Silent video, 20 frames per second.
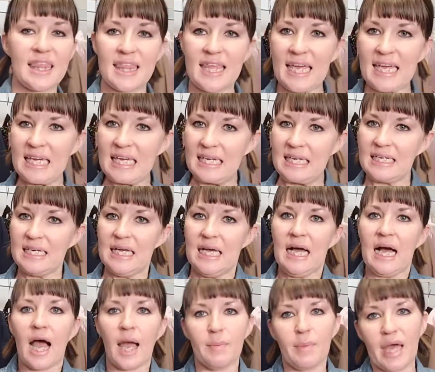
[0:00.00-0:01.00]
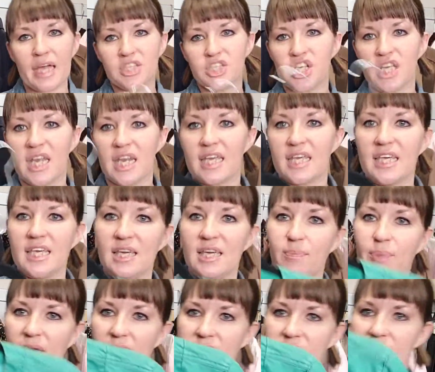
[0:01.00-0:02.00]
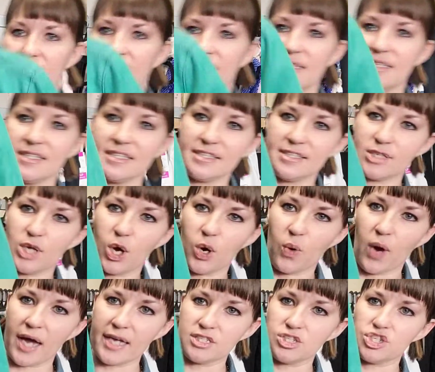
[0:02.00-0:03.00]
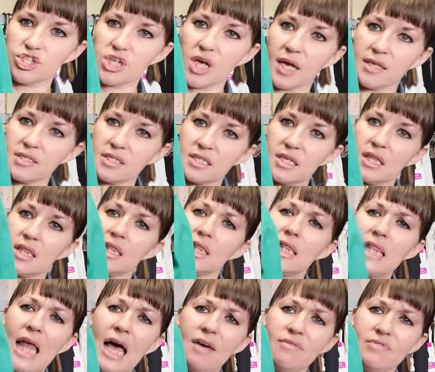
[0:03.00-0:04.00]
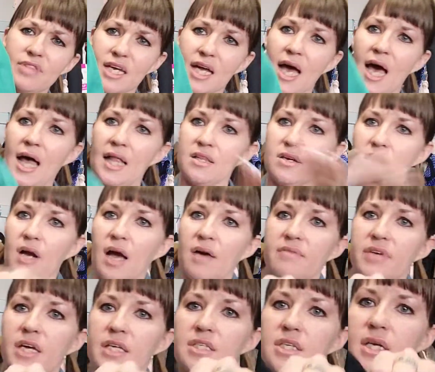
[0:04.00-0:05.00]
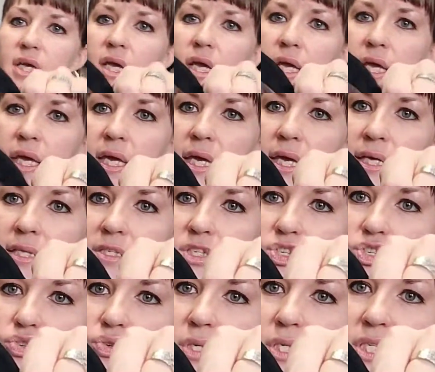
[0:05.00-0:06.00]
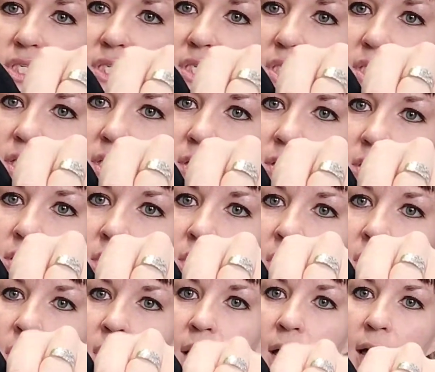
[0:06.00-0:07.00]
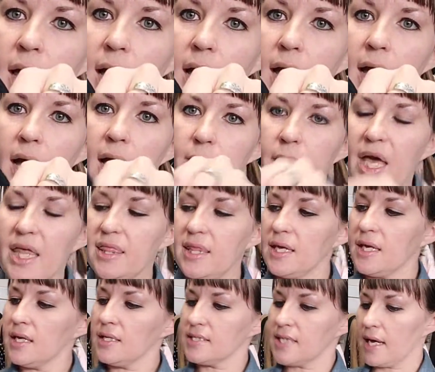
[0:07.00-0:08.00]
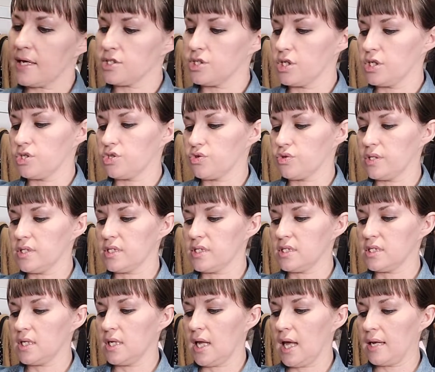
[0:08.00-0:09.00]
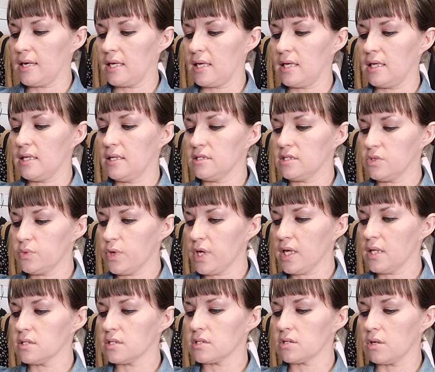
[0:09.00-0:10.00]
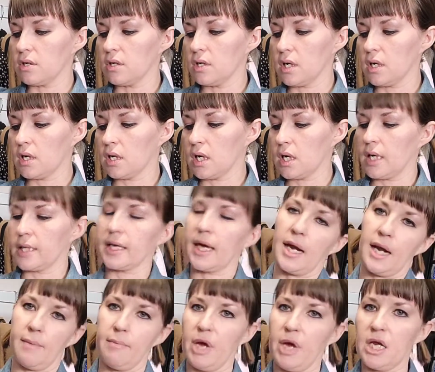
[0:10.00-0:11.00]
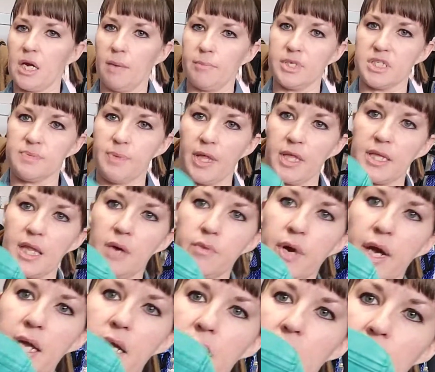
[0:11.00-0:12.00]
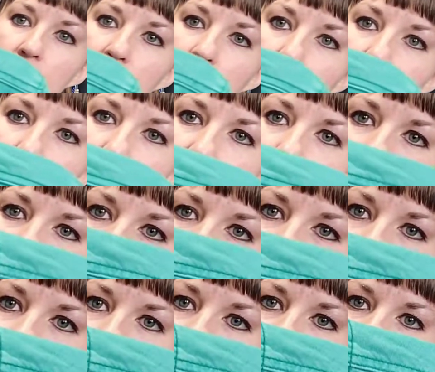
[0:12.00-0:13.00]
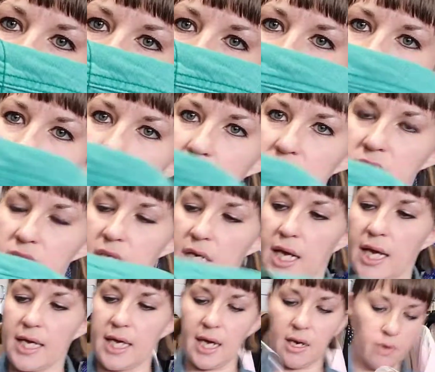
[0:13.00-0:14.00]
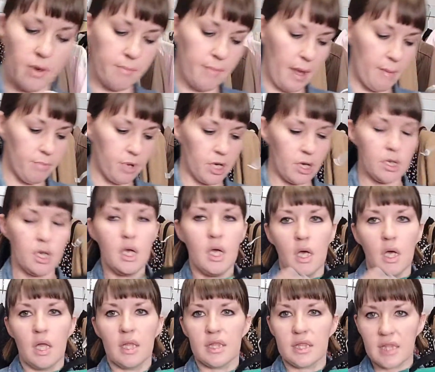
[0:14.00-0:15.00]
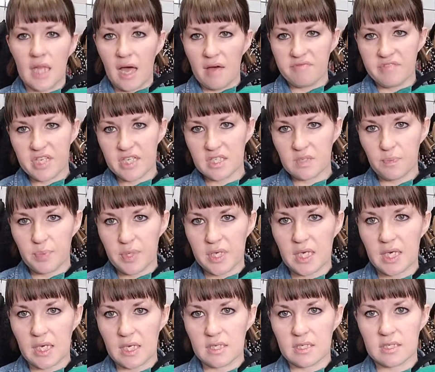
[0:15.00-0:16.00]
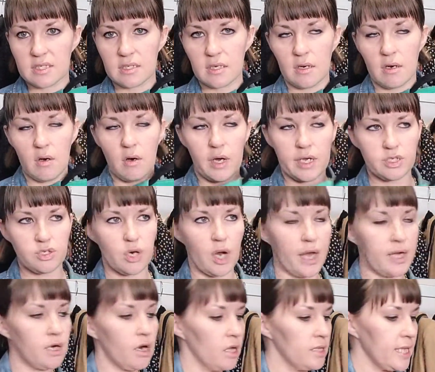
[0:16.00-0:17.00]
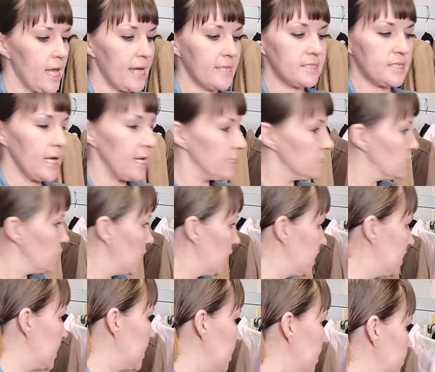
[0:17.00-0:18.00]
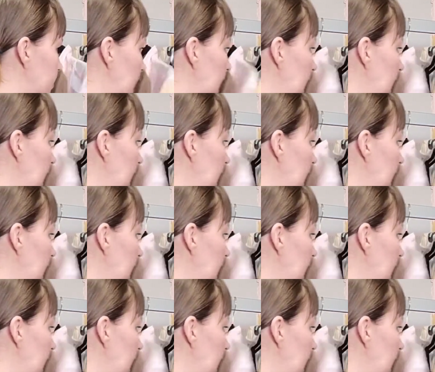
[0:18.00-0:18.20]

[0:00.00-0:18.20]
think I'm actually going to keep it. So I just love the color of it. It's Tristan. I think it's actually Tristan and Izuit, or again, I might not be spelling that right, but maybe this one is just Tristan. I can't remember. Love this piece. Oh, I tried it on last night, so I think I'm going to